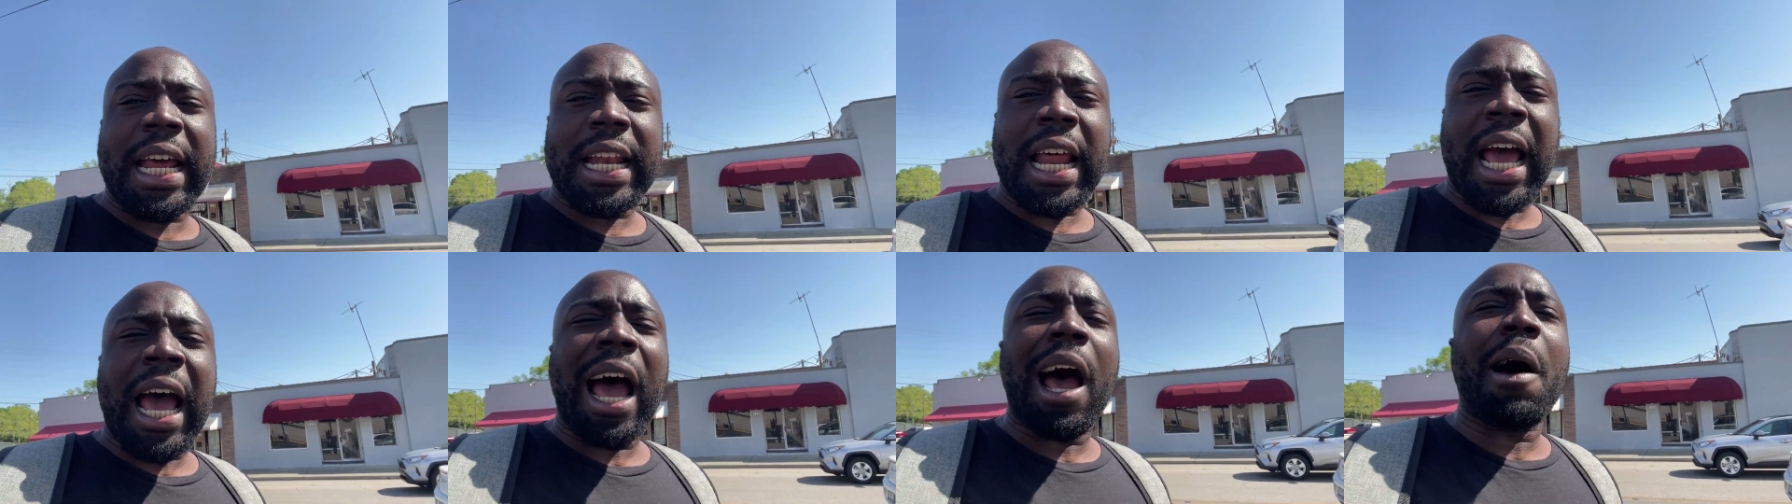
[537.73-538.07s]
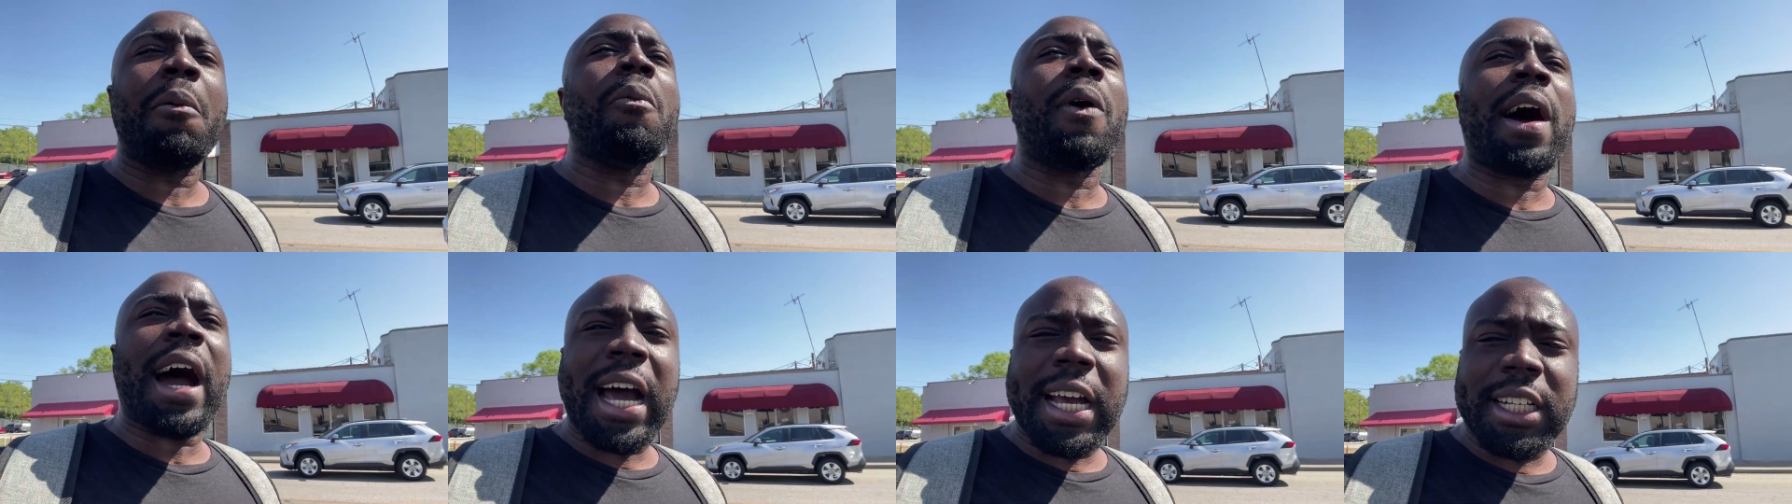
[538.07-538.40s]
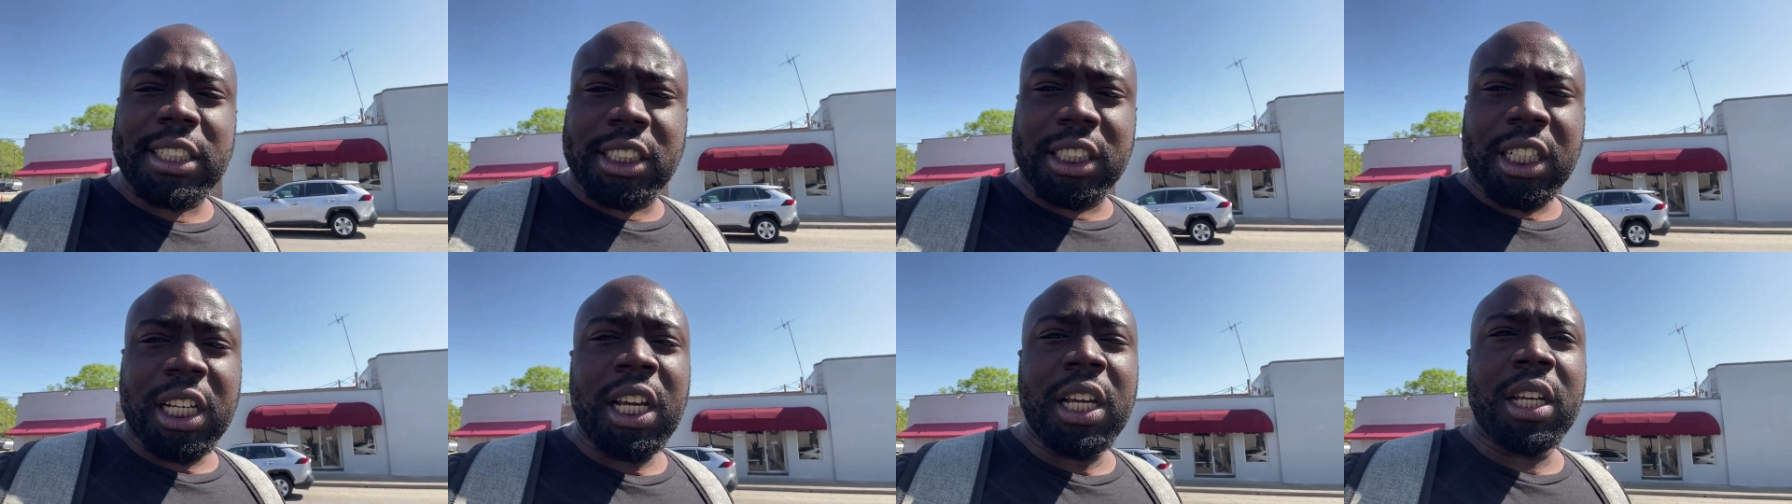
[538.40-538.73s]
nah, I'm
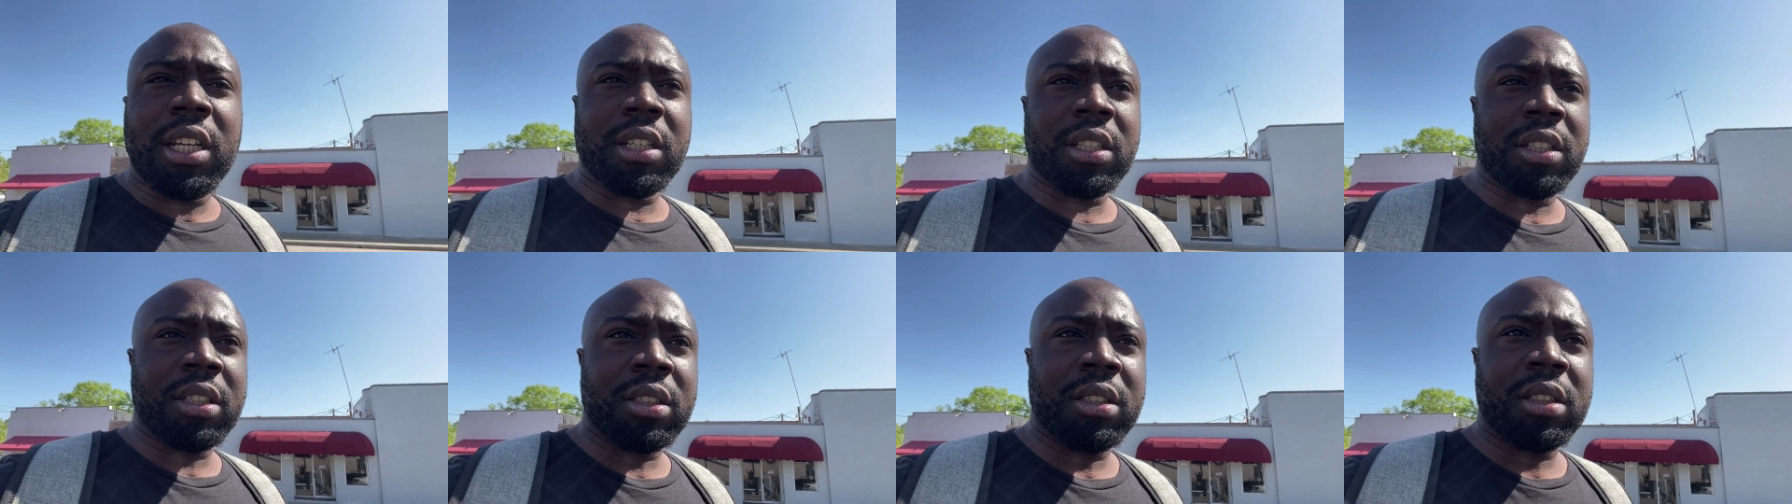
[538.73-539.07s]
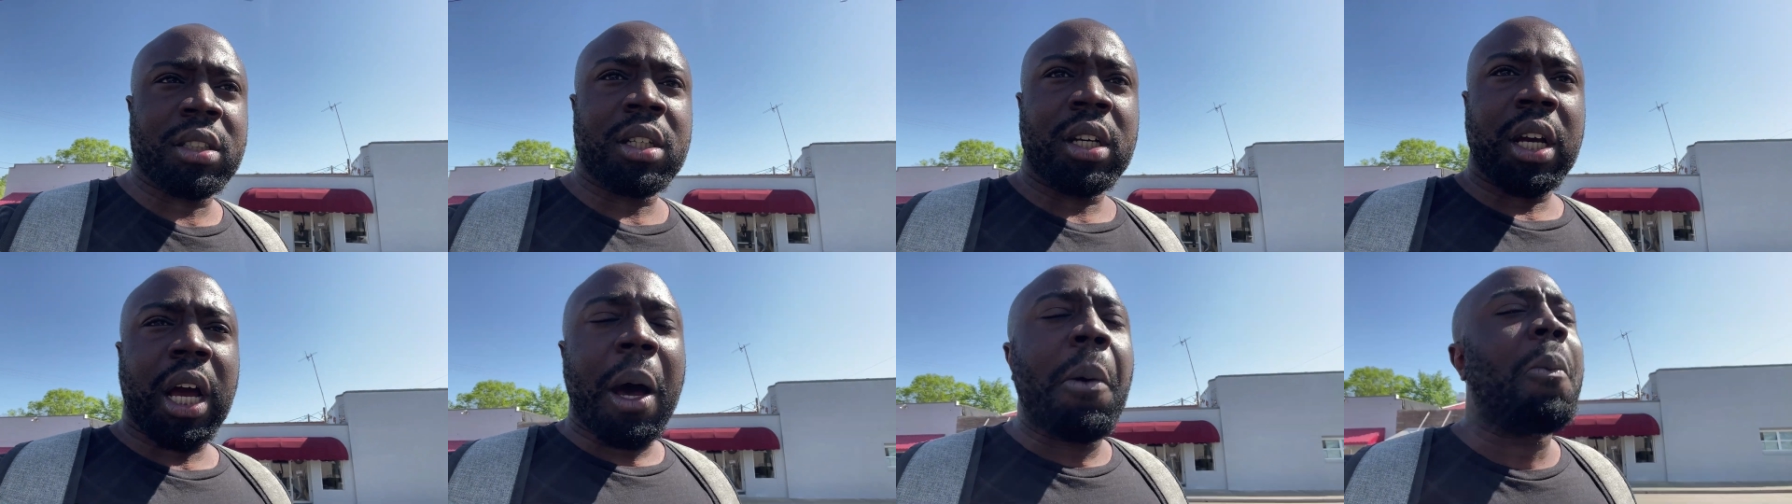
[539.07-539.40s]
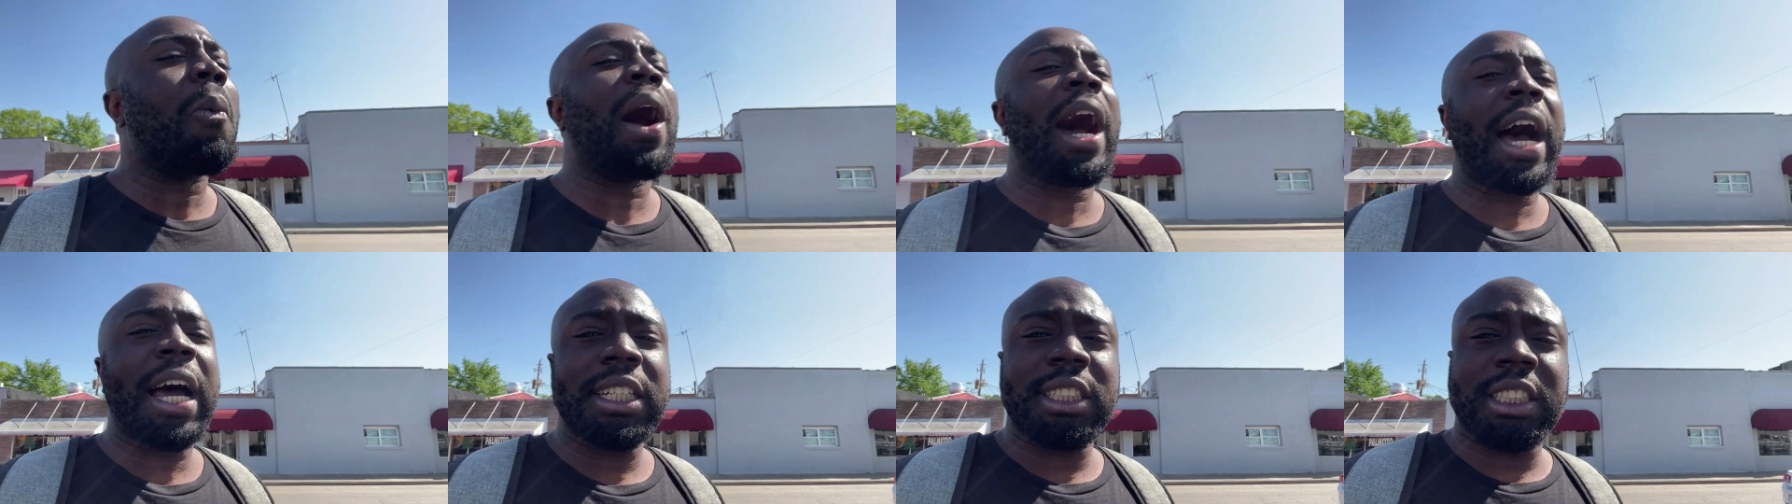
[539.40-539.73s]
YG. I'm
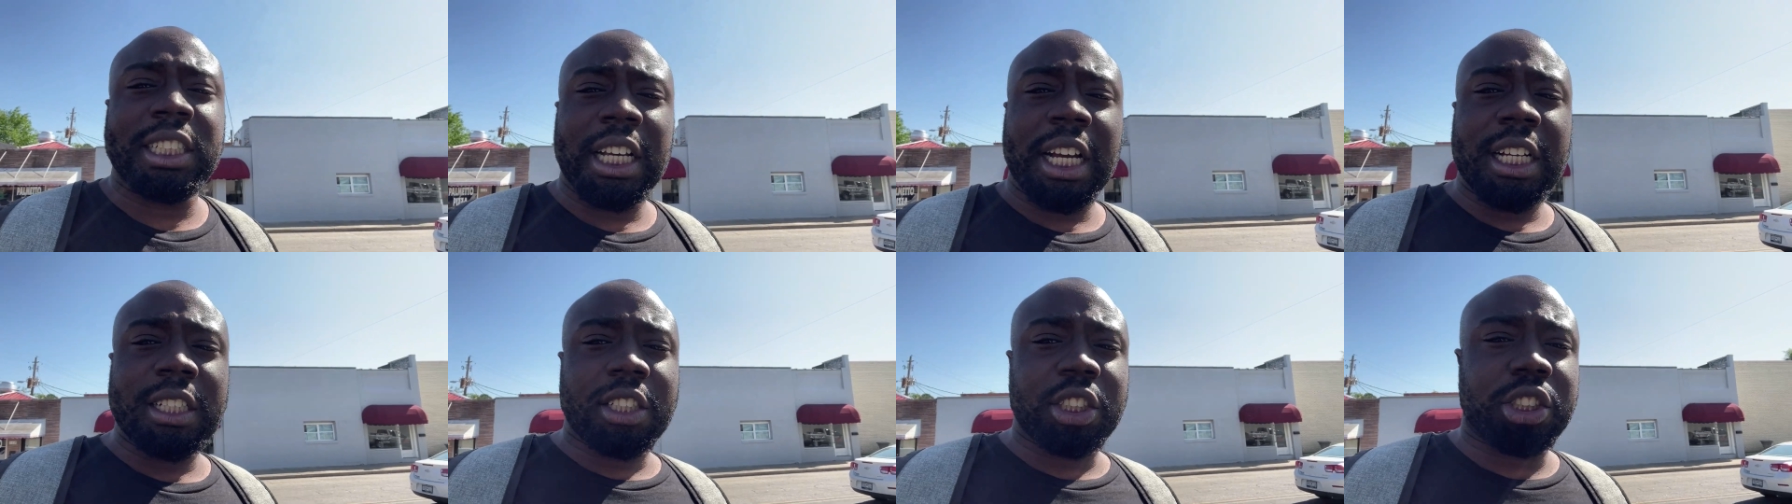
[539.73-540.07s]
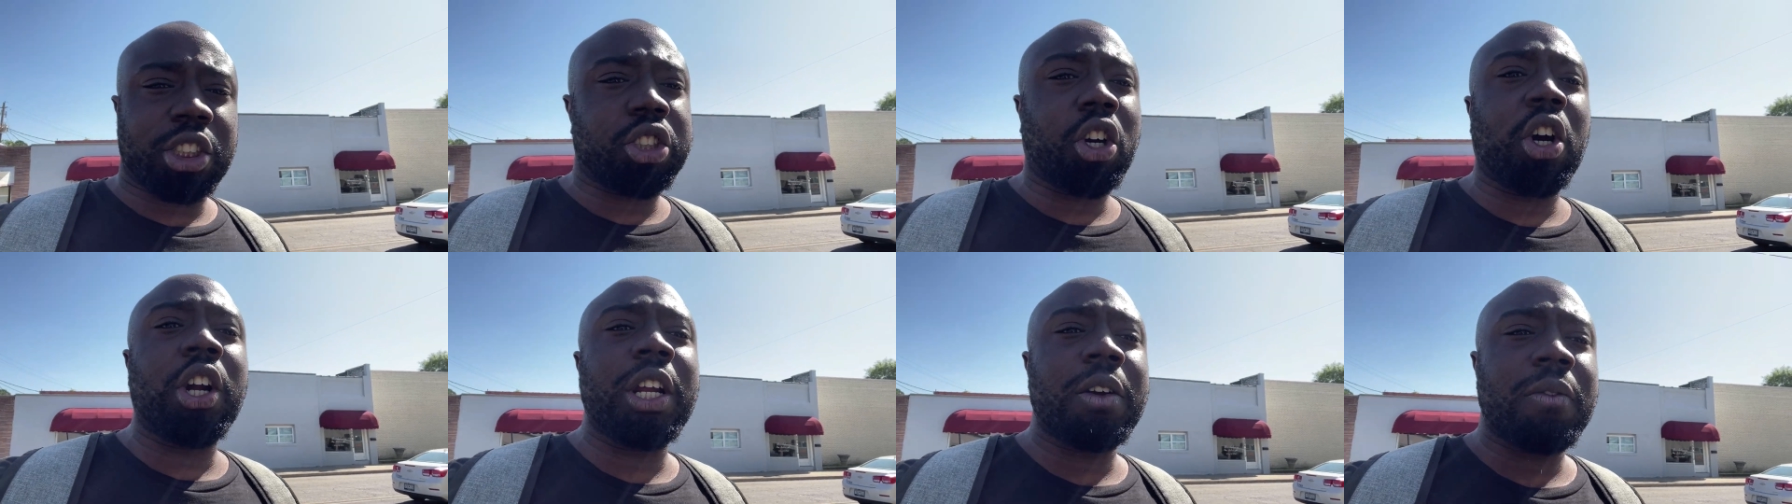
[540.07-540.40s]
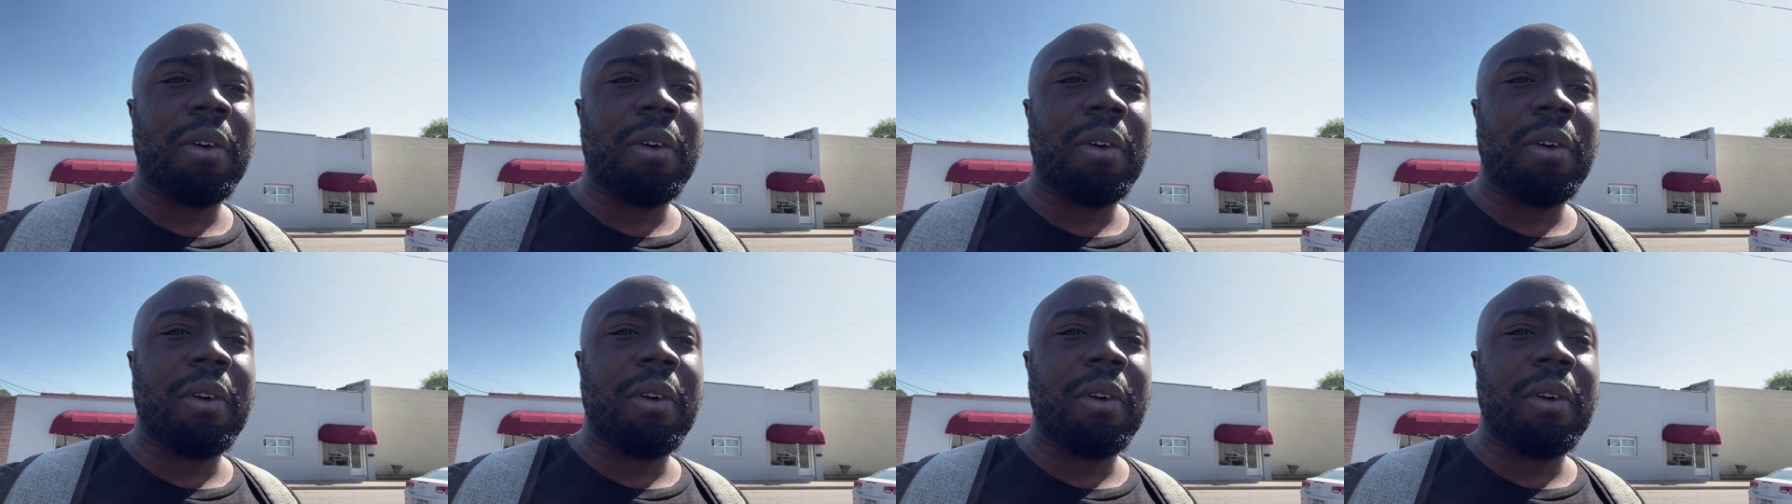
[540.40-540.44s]
YG, I'm the Shorty